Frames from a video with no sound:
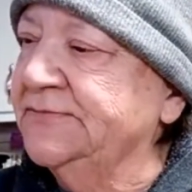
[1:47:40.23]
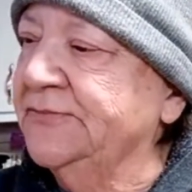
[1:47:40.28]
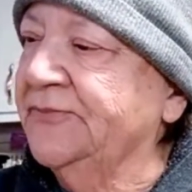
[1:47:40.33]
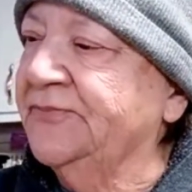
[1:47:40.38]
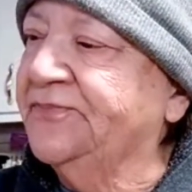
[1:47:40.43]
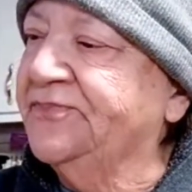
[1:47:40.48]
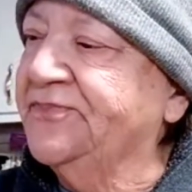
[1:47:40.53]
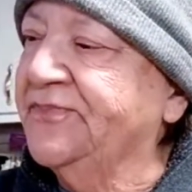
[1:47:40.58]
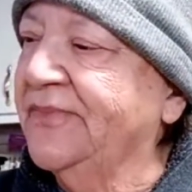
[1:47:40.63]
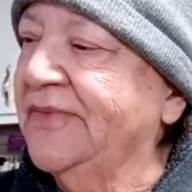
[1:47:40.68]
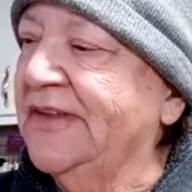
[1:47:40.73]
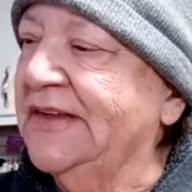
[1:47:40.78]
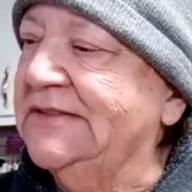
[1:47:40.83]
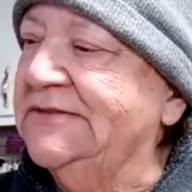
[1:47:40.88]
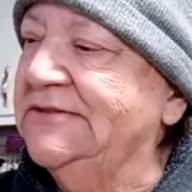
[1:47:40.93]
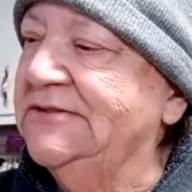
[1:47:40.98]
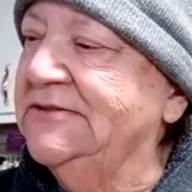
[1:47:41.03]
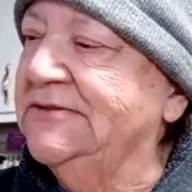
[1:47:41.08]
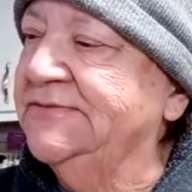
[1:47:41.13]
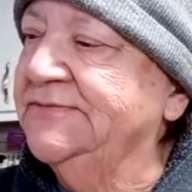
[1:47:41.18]
All
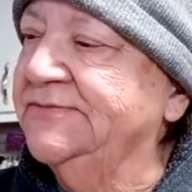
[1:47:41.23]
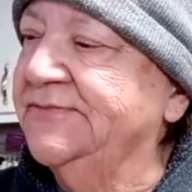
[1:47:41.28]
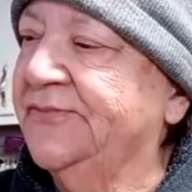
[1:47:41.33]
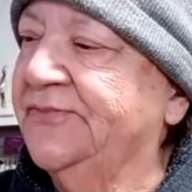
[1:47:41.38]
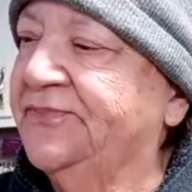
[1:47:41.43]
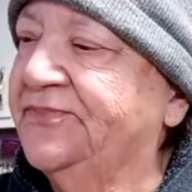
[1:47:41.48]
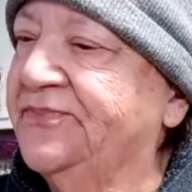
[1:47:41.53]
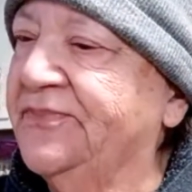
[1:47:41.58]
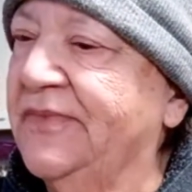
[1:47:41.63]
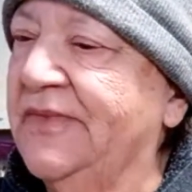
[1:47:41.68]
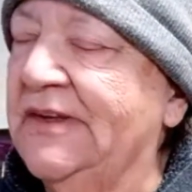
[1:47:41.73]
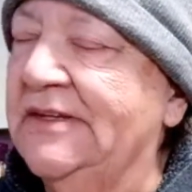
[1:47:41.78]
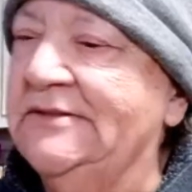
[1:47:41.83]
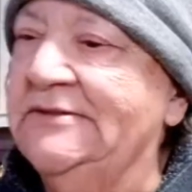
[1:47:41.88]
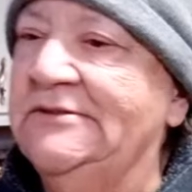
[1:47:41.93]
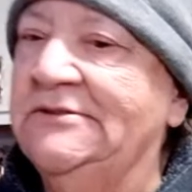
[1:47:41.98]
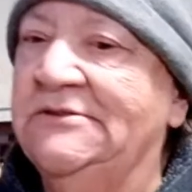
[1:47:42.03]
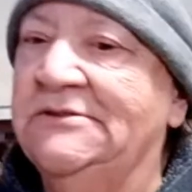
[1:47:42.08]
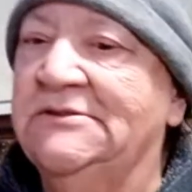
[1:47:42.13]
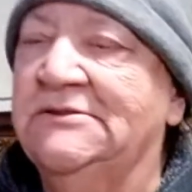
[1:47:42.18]
righty, let's
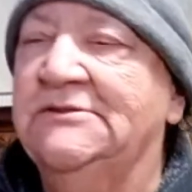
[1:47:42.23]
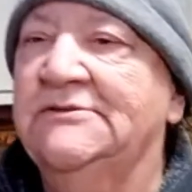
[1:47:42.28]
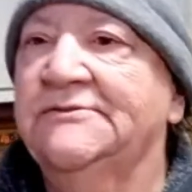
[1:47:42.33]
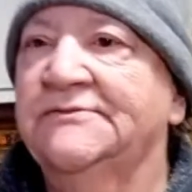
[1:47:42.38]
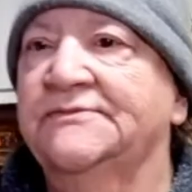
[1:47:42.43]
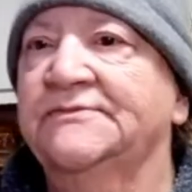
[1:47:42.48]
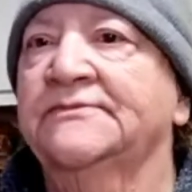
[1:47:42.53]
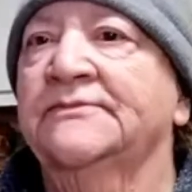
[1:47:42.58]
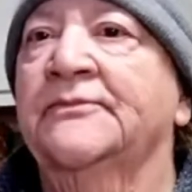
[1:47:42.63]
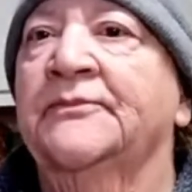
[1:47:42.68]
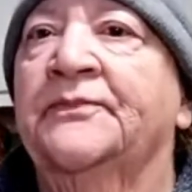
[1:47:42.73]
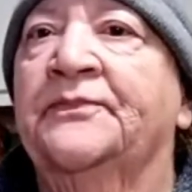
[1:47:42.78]
um, both get up